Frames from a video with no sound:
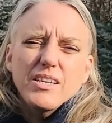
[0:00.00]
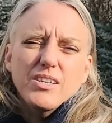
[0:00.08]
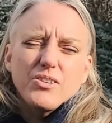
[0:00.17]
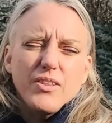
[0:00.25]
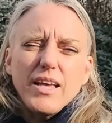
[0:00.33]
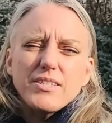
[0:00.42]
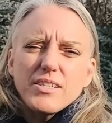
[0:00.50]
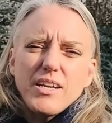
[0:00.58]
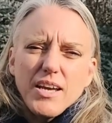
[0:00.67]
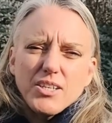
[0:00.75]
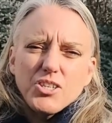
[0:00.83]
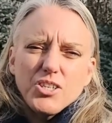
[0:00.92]
So that's
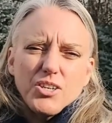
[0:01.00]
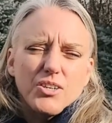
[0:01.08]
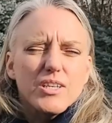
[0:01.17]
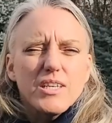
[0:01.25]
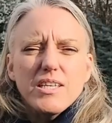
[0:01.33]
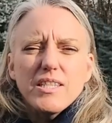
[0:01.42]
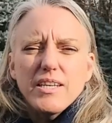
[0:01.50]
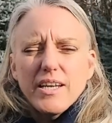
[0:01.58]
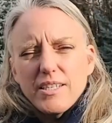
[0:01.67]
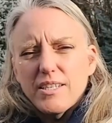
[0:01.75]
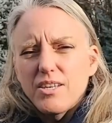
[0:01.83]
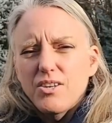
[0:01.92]
texture the
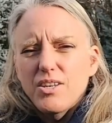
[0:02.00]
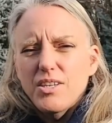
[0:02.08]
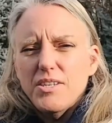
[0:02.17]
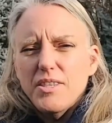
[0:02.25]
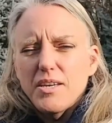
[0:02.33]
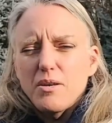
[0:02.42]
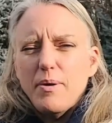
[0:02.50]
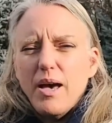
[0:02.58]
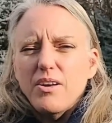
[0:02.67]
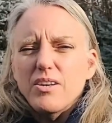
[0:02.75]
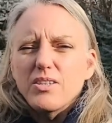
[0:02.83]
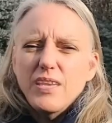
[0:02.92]
next thing you need to think
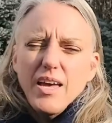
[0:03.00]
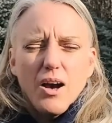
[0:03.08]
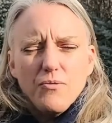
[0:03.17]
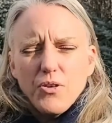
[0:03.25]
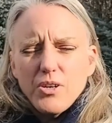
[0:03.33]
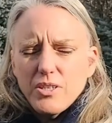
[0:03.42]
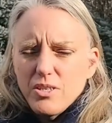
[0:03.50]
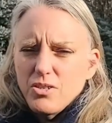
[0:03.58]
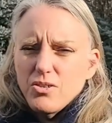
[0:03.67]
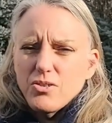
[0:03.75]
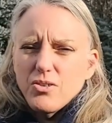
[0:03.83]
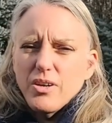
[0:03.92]
about is how fertile is
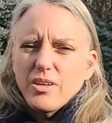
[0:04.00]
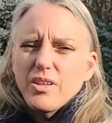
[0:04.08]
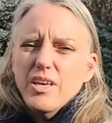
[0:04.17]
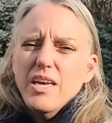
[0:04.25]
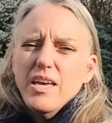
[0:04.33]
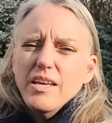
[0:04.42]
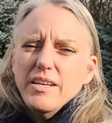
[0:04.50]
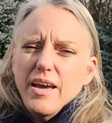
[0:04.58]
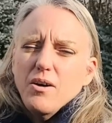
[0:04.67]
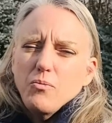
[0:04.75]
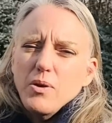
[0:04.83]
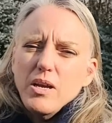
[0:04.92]
your soil.
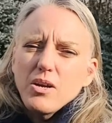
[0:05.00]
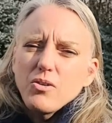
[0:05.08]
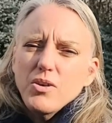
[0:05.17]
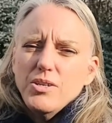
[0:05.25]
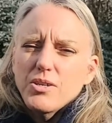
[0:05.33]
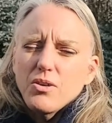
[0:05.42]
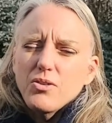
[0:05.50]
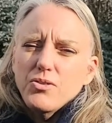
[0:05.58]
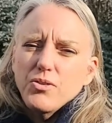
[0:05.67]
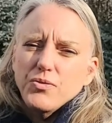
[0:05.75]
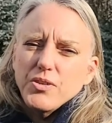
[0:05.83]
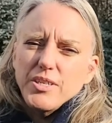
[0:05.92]
Now we are going to go
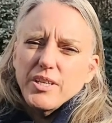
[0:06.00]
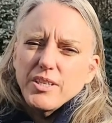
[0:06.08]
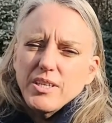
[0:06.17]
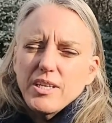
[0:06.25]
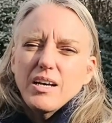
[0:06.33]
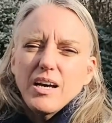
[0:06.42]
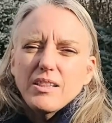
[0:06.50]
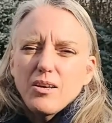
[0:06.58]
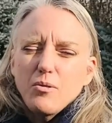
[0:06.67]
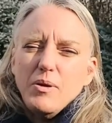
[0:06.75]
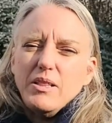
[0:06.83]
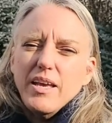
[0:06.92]
through fertility a
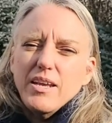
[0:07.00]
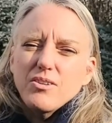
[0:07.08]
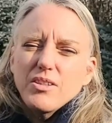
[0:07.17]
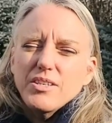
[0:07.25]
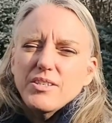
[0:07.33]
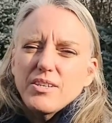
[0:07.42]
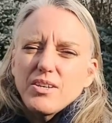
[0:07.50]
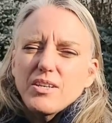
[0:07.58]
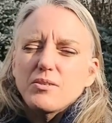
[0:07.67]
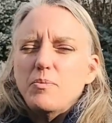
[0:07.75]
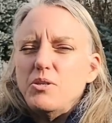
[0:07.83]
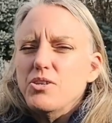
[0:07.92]
little bit later in this
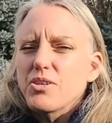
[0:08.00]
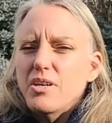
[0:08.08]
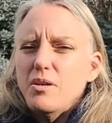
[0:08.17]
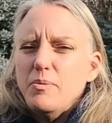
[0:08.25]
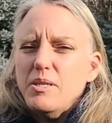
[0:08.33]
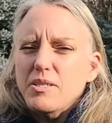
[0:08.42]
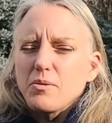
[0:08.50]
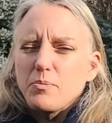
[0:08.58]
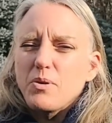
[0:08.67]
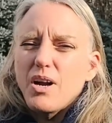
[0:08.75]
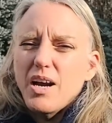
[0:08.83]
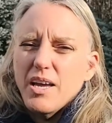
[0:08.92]
series, but you're going to be
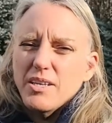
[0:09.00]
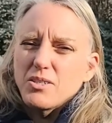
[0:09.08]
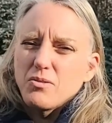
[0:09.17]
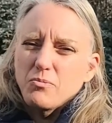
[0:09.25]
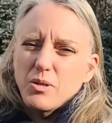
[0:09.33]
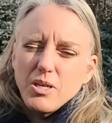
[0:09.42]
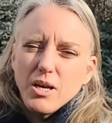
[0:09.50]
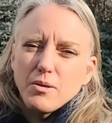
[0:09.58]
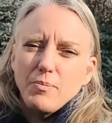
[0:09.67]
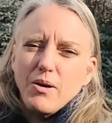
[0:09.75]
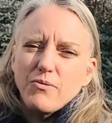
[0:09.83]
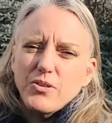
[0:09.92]
surprised when we talk
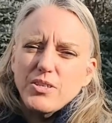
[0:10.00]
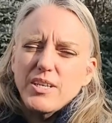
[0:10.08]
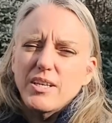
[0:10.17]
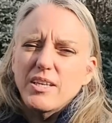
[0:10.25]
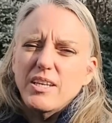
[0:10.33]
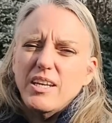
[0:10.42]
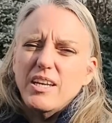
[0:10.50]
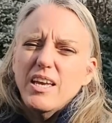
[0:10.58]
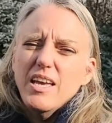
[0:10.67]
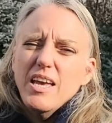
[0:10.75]
about fertility